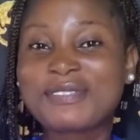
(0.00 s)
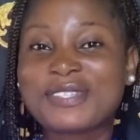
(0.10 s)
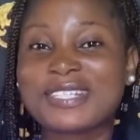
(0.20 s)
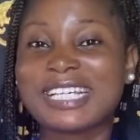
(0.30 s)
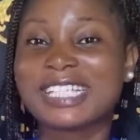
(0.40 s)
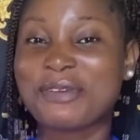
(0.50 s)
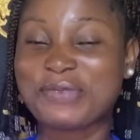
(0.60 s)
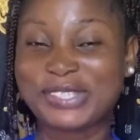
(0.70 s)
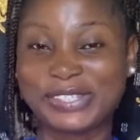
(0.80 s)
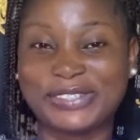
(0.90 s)
today's
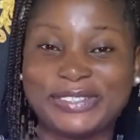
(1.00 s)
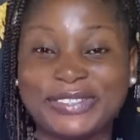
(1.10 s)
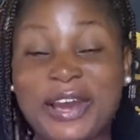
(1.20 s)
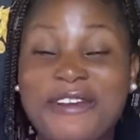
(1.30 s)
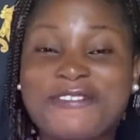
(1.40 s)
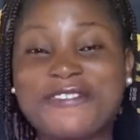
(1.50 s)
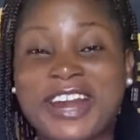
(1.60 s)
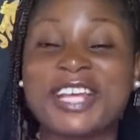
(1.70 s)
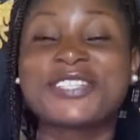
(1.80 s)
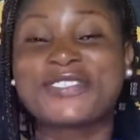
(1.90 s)
episode of
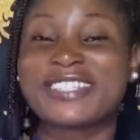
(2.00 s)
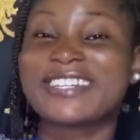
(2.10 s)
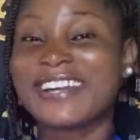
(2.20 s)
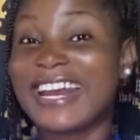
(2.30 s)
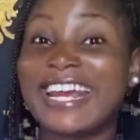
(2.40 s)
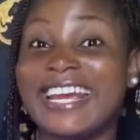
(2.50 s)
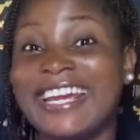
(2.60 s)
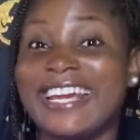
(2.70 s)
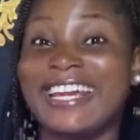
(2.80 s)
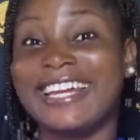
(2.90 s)
French with
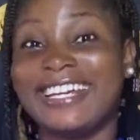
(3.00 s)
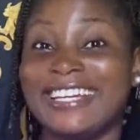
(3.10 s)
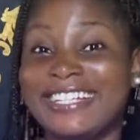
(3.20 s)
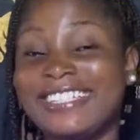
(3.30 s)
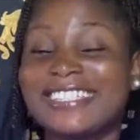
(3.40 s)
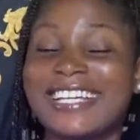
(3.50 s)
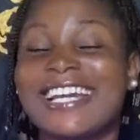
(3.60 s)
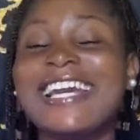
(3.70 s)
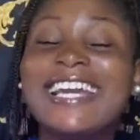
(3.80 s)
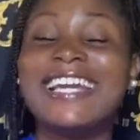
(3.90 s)
Grace.
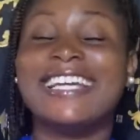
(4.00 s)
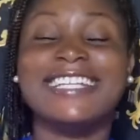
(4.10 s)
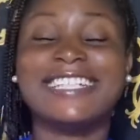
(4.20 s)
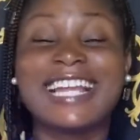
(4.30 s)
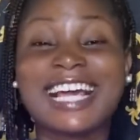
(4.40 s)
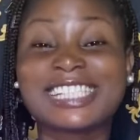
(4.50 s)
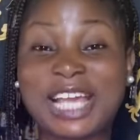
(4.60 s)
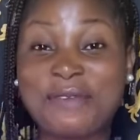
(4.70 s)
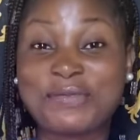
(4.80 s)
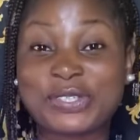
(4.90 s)
In the last
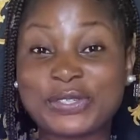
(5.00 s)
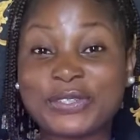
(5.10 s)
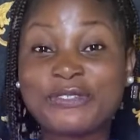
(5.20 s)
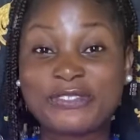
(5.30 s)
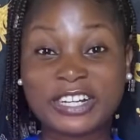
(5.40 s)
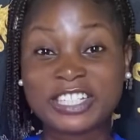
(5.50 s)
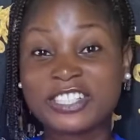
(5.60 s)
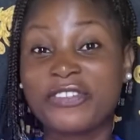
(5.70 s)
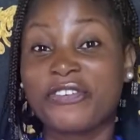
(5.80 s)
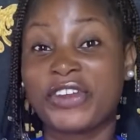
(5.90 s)
episode, French
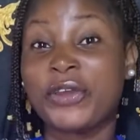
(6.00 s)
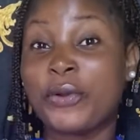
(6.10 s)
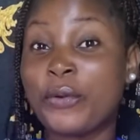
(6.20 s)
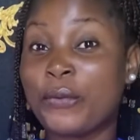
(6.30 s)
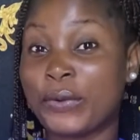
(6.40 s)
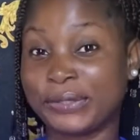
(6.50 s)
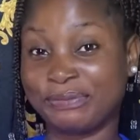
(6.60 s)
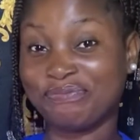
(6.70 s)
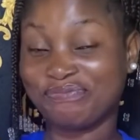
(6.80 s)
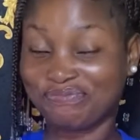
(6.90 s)

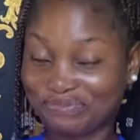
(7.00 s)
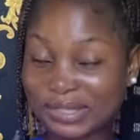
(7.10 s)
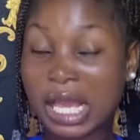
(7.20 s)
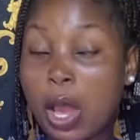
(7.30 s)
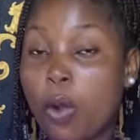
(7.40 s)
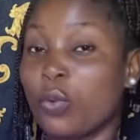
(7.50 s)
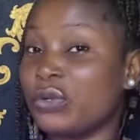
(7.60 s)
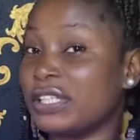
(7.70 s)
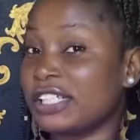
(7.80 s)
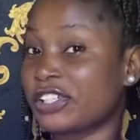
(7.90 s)
301, we
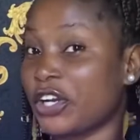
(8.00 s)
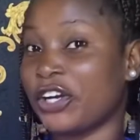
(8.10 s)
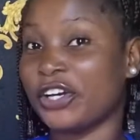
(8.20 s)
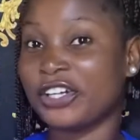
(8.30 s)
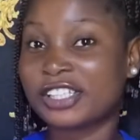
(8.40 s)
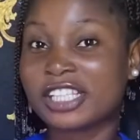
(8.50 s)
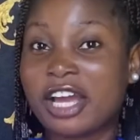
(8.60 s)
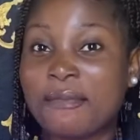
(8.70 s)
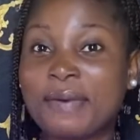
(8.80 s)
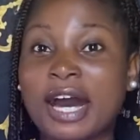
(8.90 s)
discussed
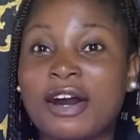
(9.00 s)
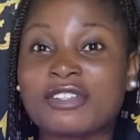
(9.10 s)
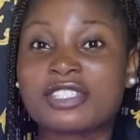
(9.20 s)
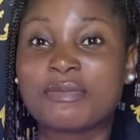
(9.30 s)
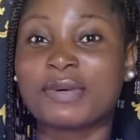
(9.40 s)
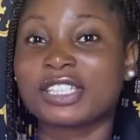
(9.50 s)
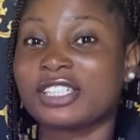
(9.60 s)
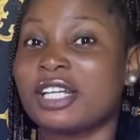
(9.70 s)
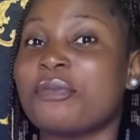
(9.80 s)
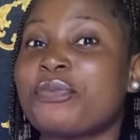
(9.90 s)
about the
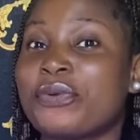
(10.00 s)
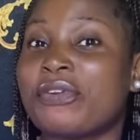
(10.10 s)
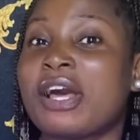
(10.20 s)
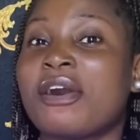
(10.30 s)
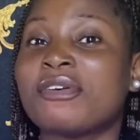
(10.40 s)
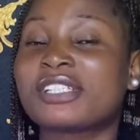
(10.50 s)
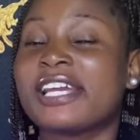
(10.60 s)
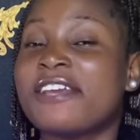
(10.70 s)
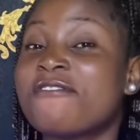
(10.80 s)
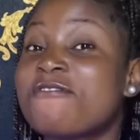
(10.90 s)
personal pronouns
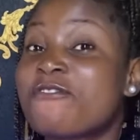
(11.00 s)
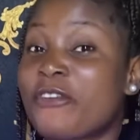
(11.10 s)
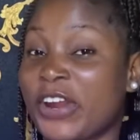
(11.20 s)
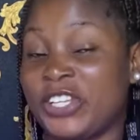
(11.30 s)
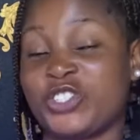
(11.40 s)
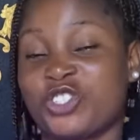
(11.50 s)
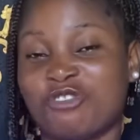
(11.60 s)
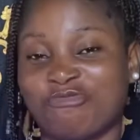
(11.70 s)
in French.